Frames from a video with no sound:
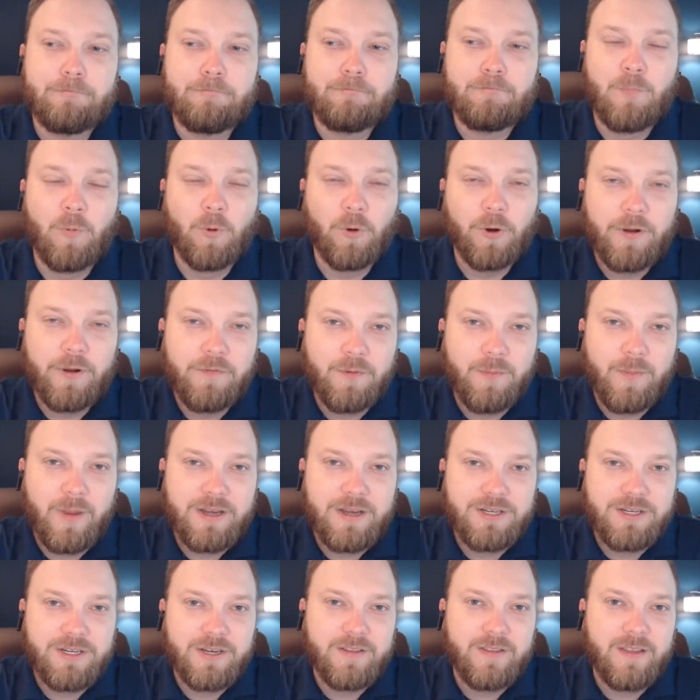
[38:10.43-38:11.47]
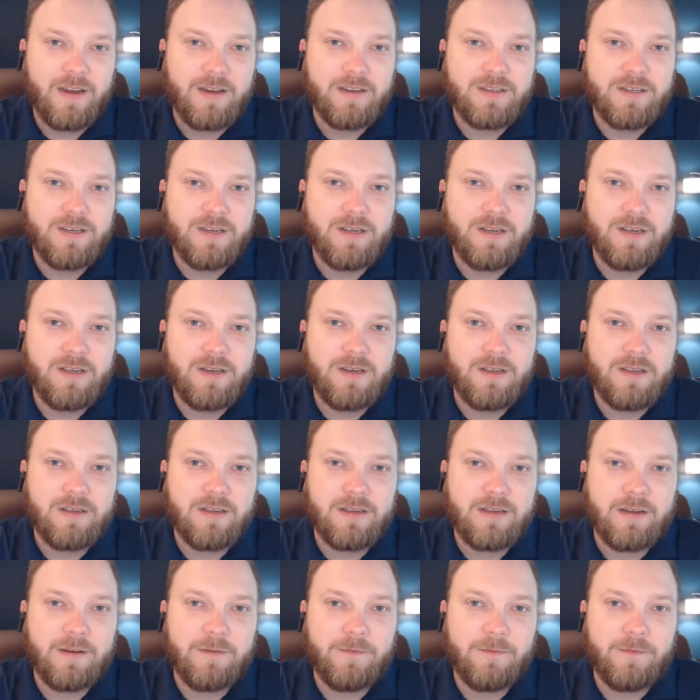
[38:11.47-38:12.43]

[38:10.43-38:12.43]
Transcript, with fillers: more information that is good